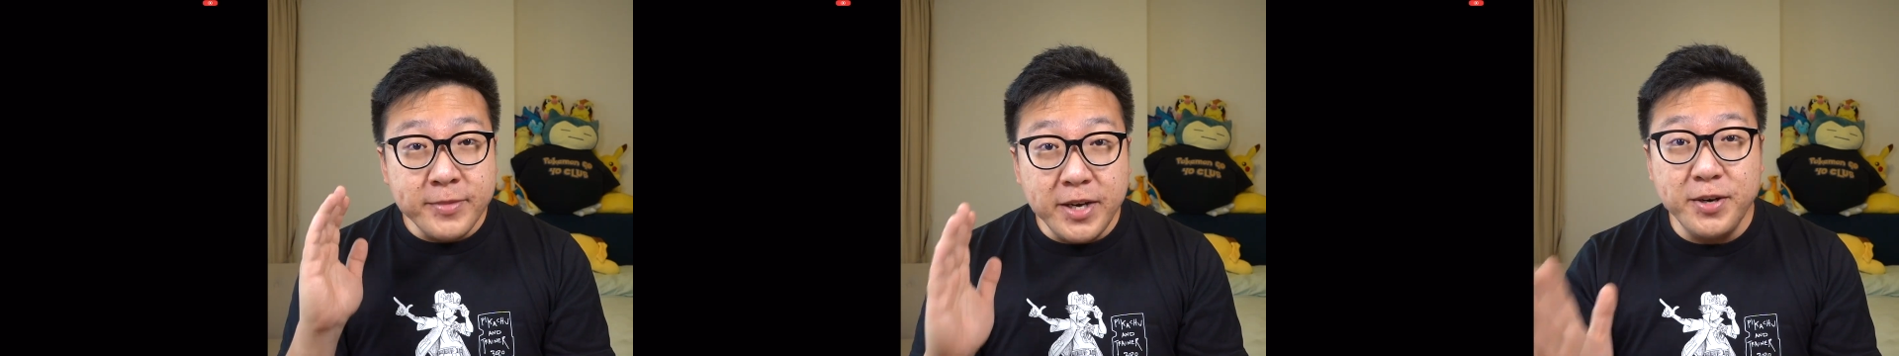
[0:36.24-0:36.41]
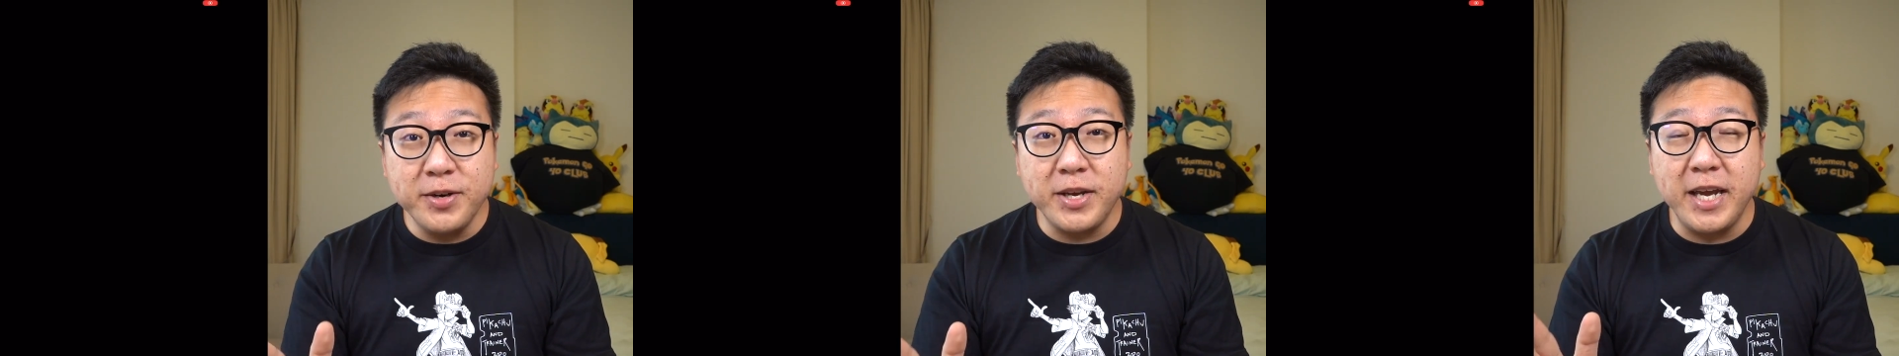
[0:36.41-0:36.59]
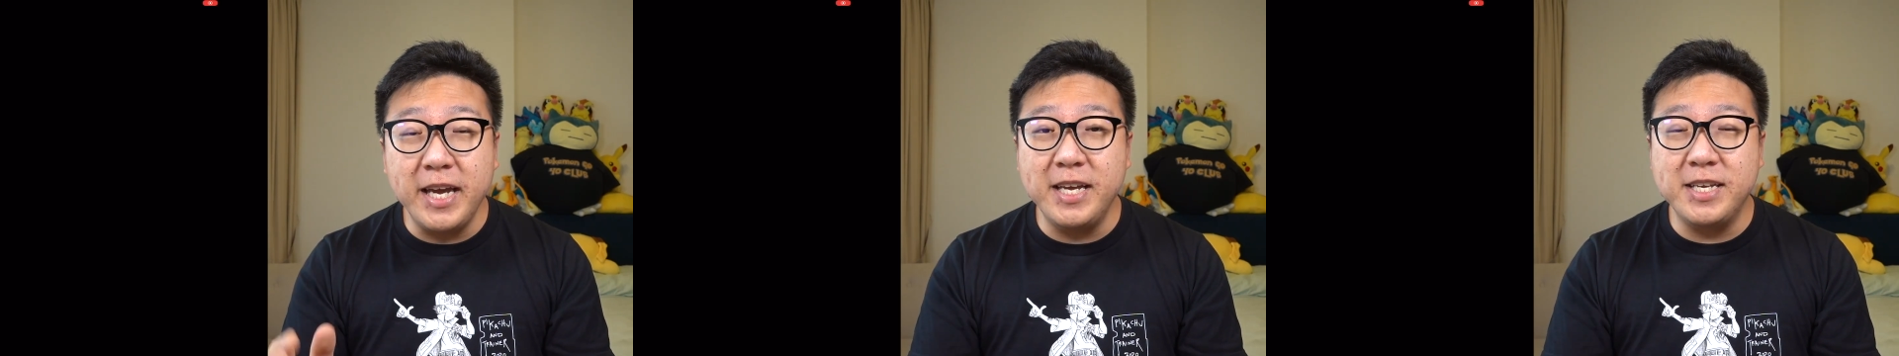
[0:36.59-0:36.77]

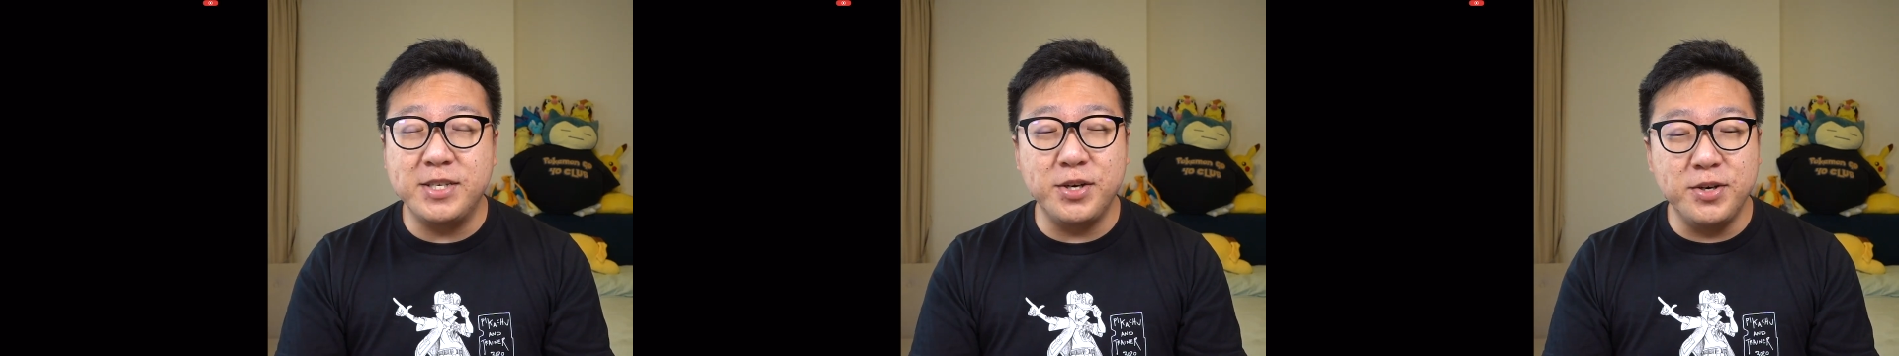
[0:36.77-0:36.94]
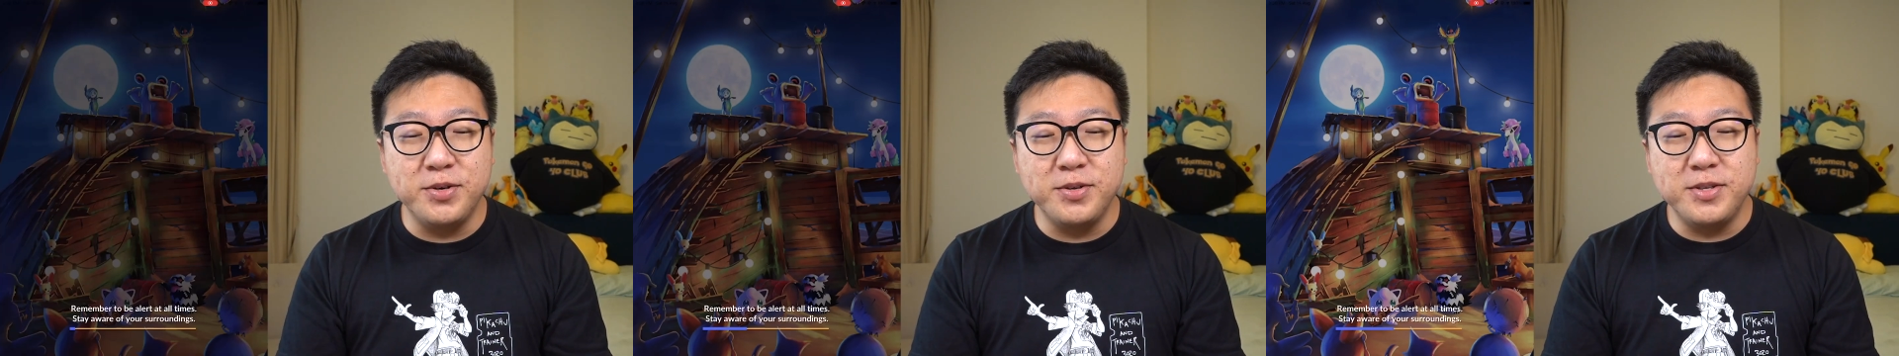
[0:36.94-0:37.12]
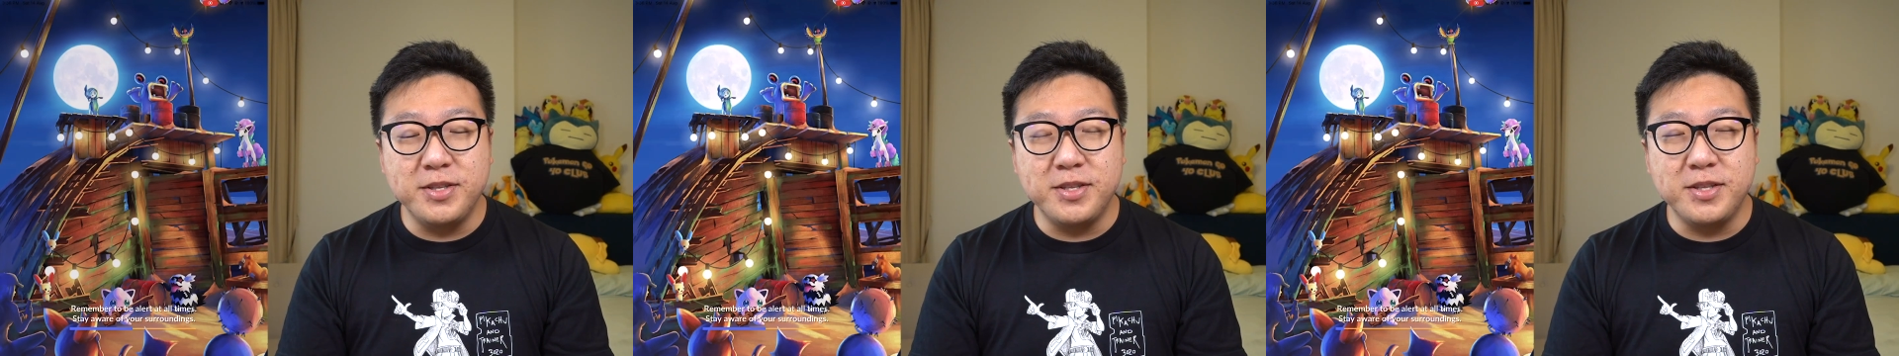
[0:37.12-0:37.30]
Okay,
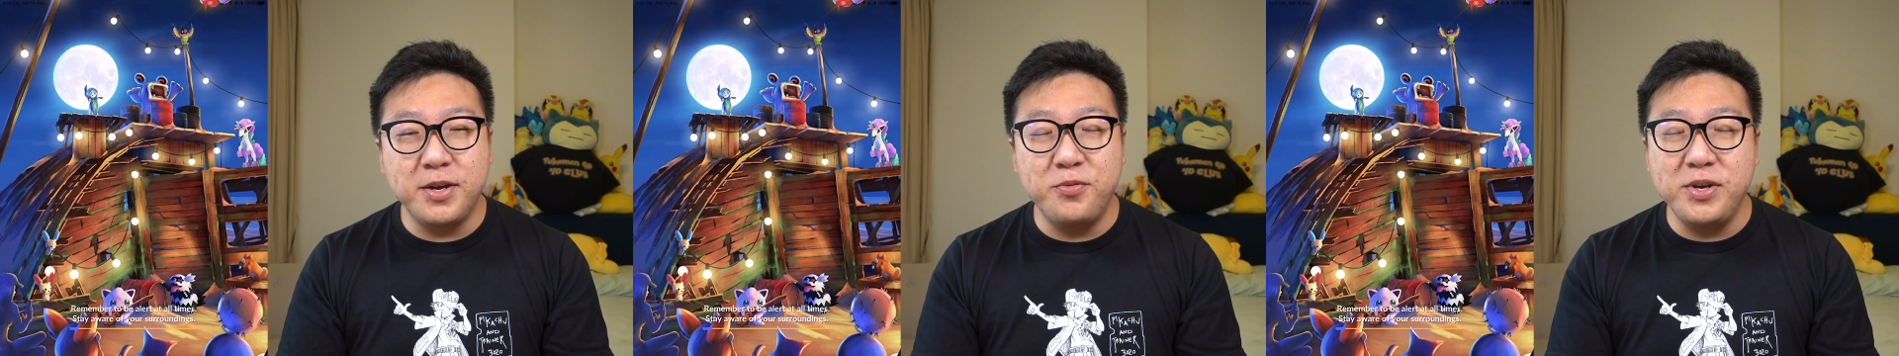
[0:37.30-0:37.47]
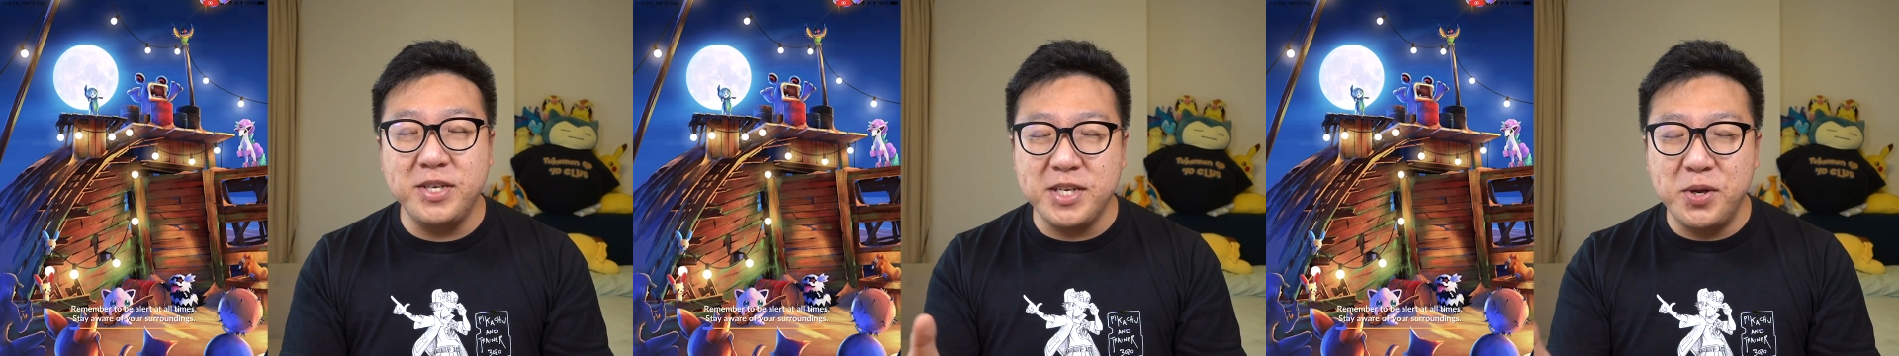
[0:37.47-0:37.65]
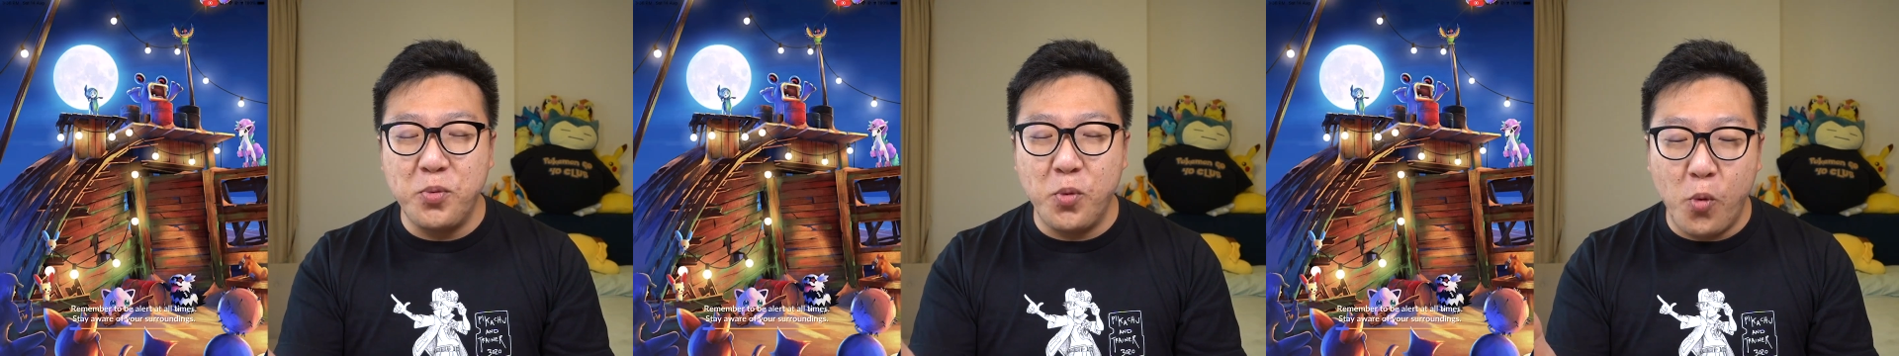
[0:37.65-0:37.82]
so the
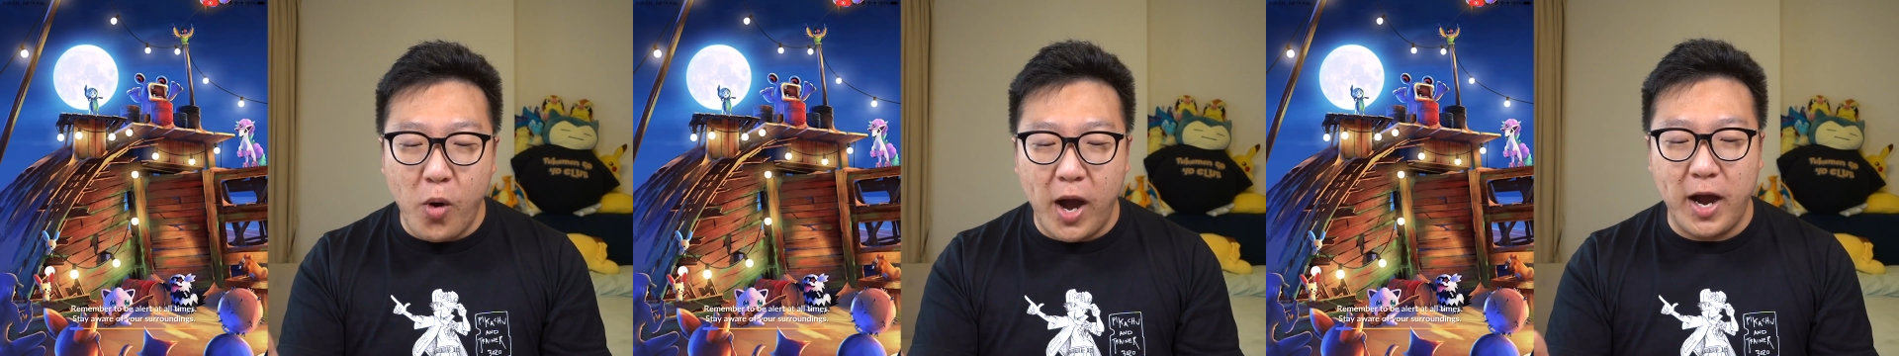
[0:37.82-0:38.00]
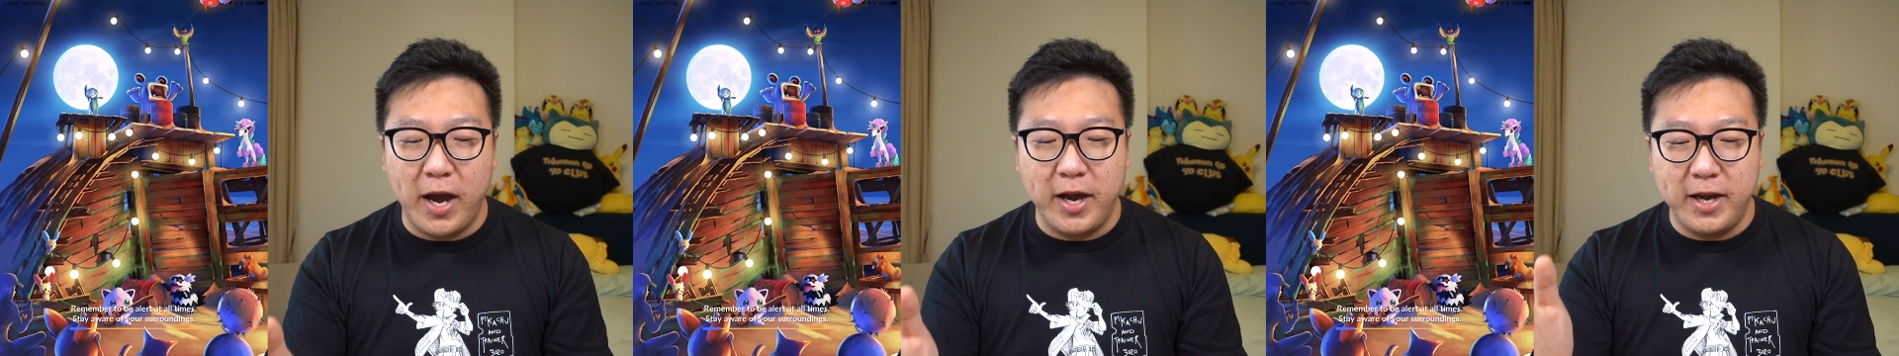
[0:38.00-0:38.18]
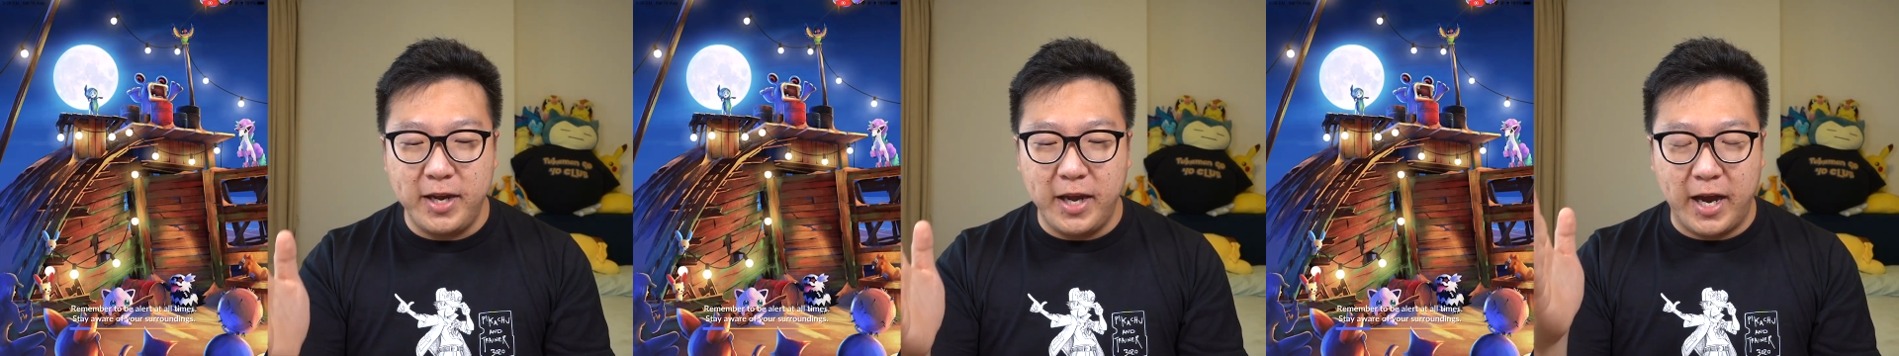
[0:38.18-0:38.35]
reason
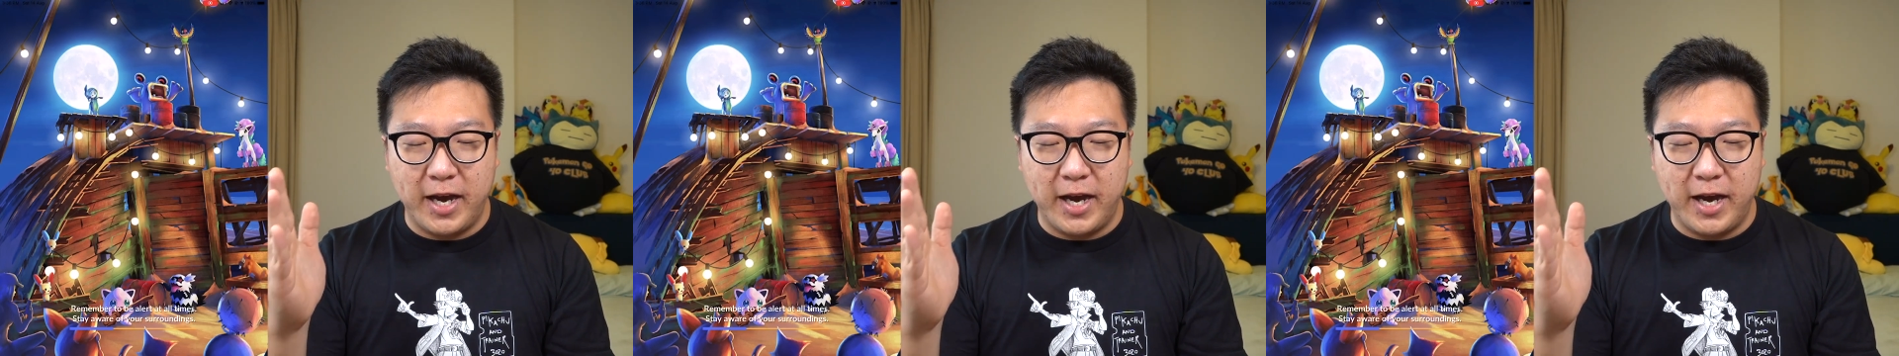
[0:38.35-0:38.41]
why